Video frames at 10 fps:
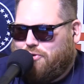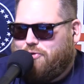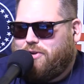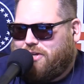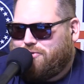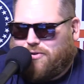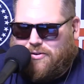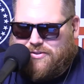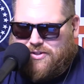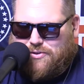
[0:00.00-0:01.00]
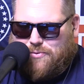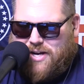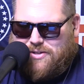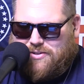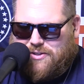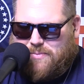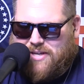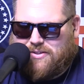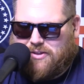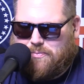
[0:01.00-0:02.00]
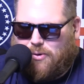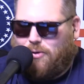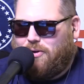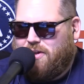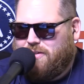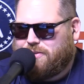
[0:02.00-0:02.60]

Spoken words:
do to control the situation is basically pull